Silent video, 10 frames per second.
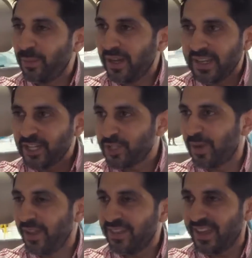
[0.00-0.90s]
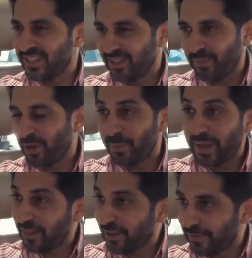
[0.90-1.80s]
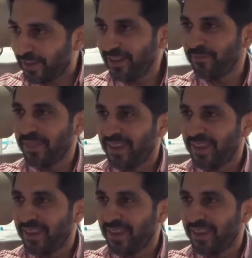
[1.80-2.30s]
amount each month as a monthly fee.